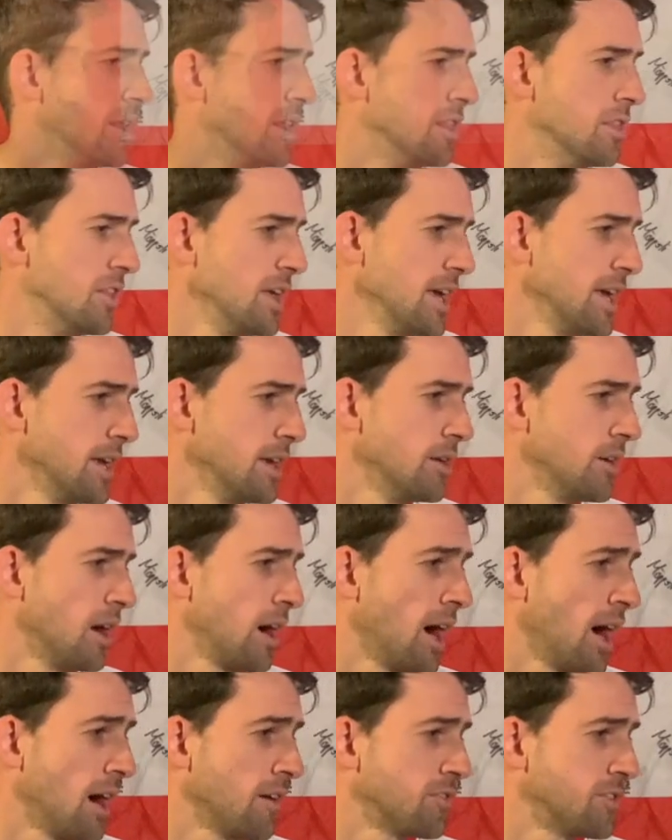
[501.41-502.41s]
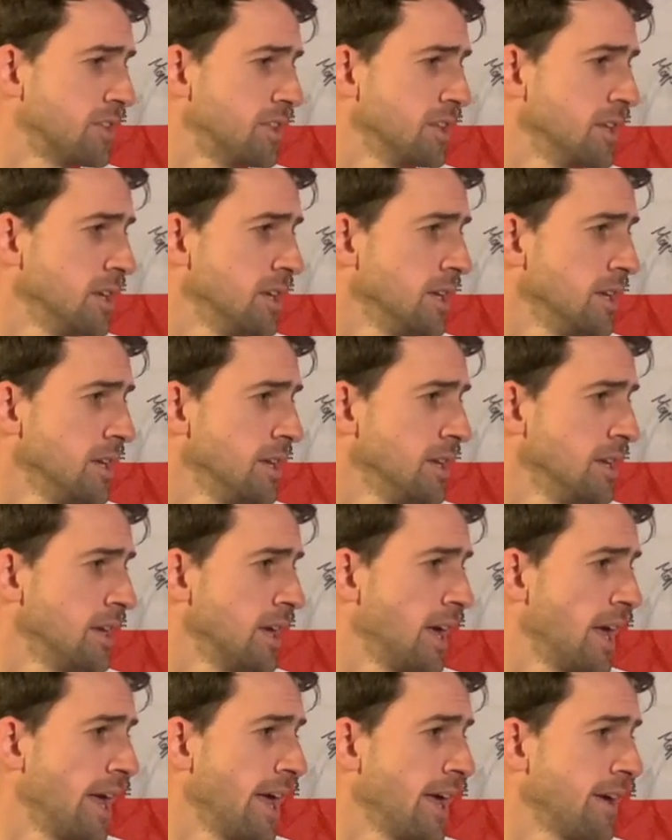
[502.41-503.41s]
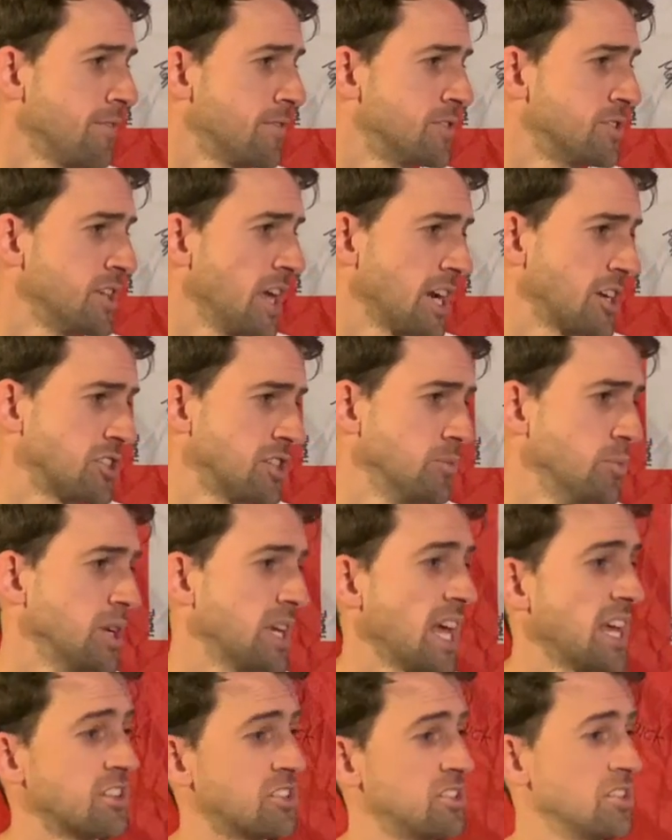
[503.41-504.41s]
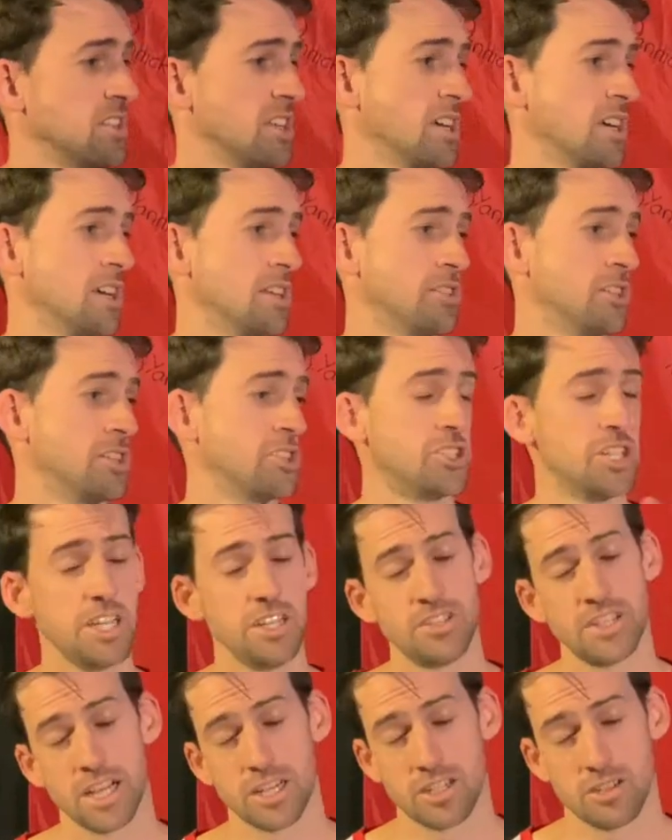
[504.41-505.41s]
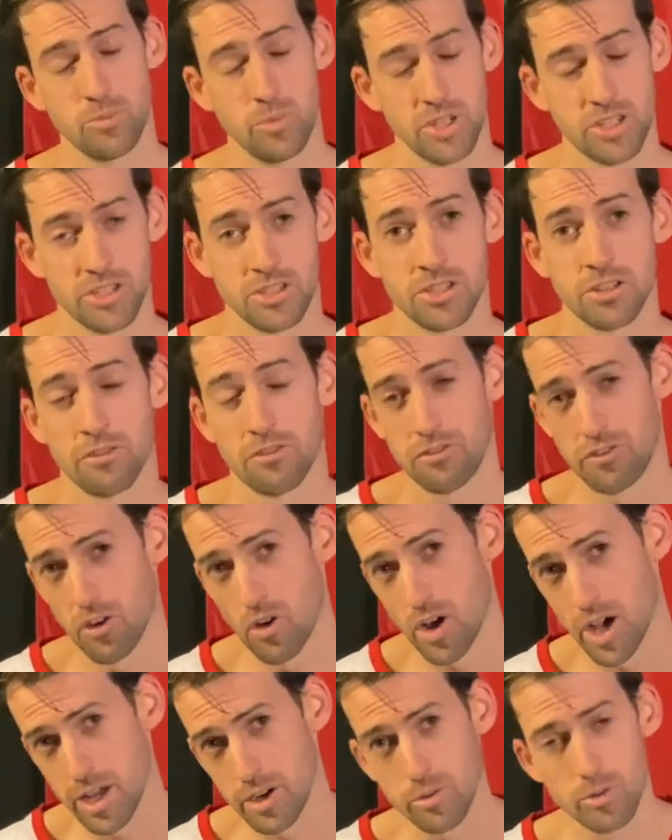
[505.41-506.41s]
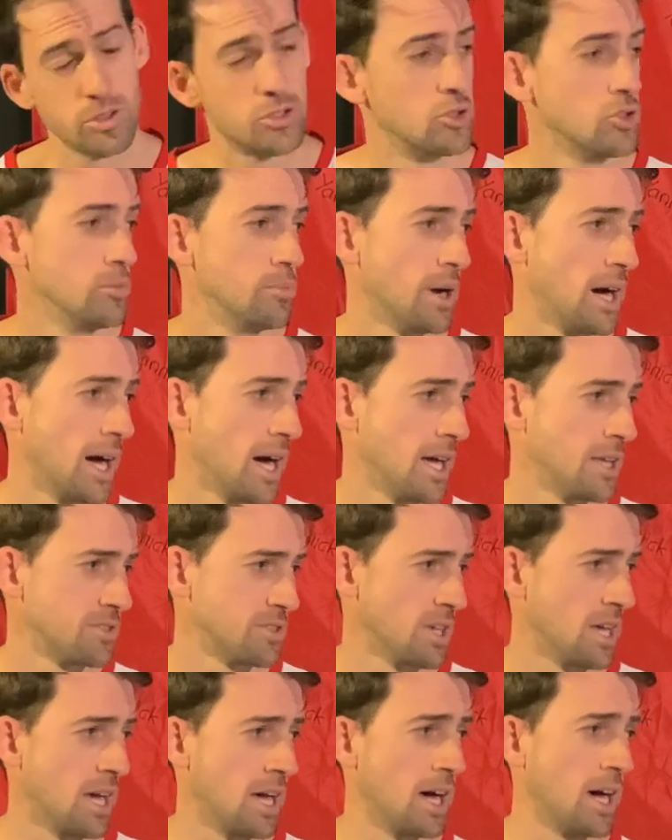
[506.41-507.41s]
Then after the F section, we get to the G section, which is the final 2 bars.